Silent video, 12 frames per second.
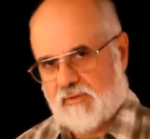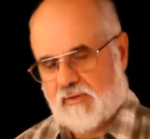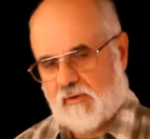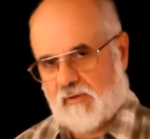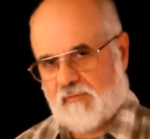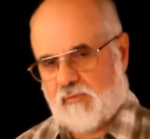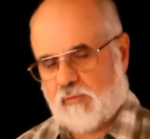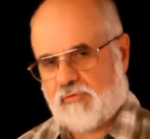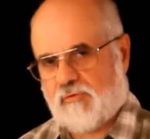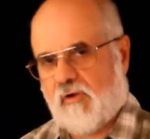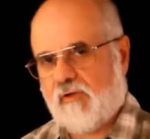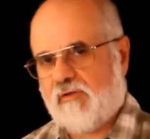Those
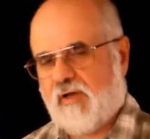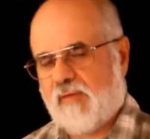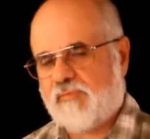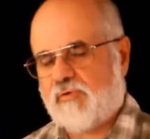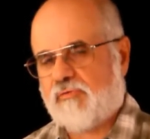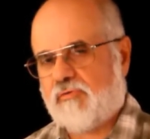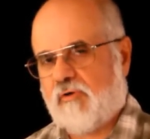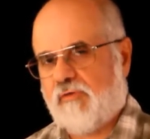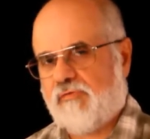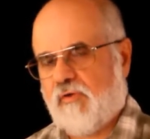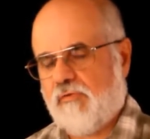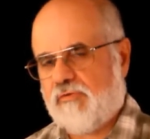are all times, those are all
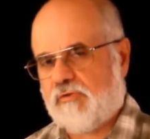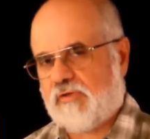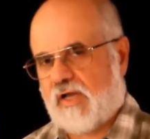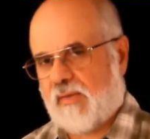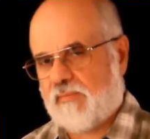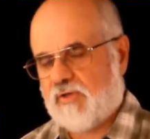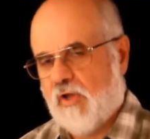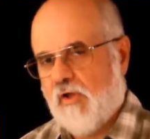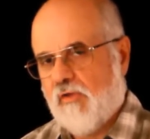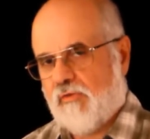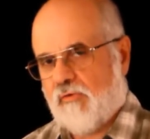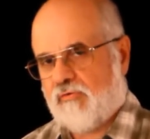social times,
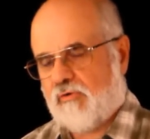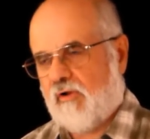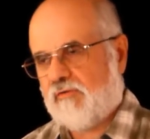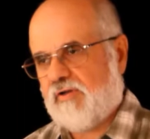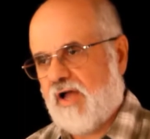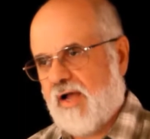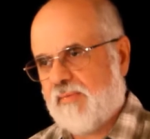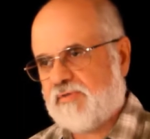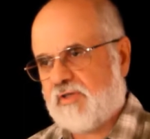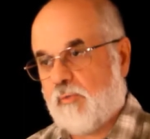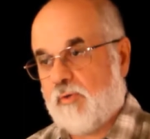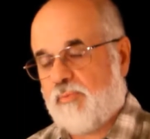those are all times
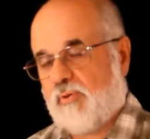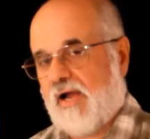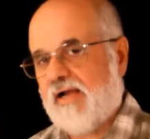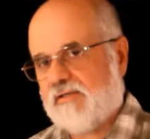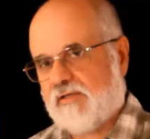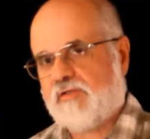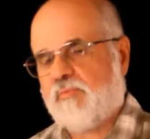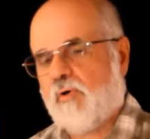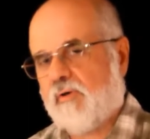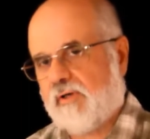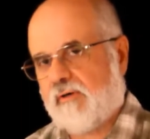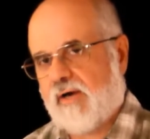that we practice
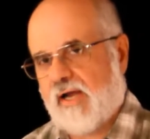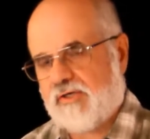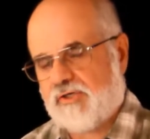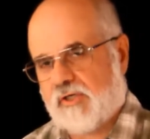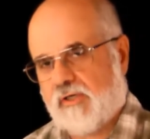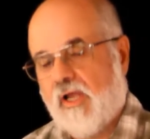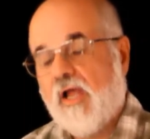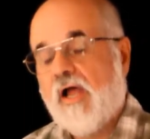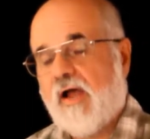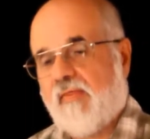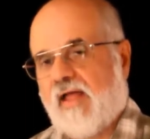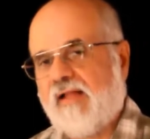more interaction,
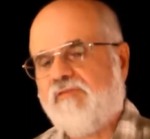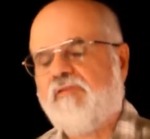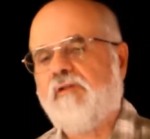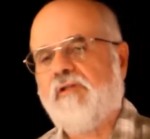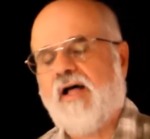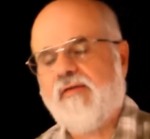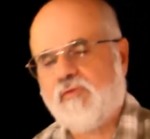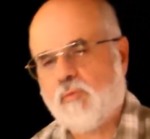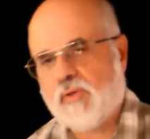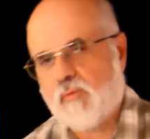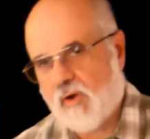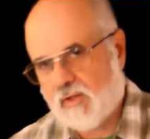and that's the level
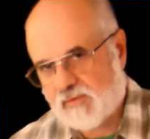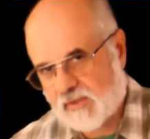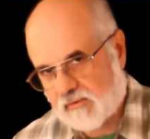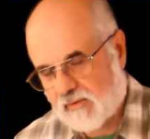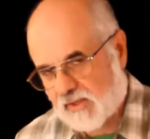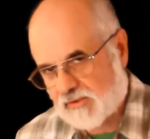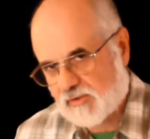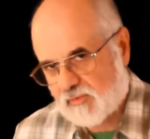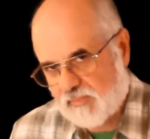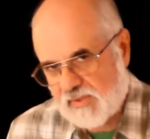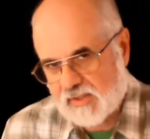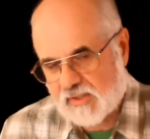we want the interaction to
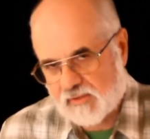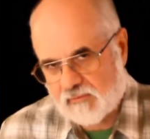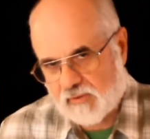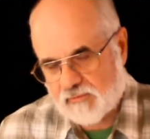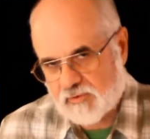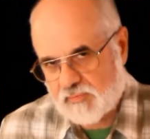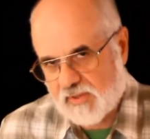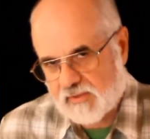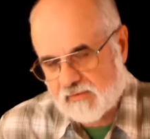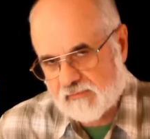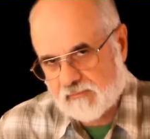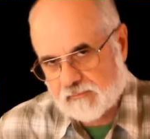be in the retrospective.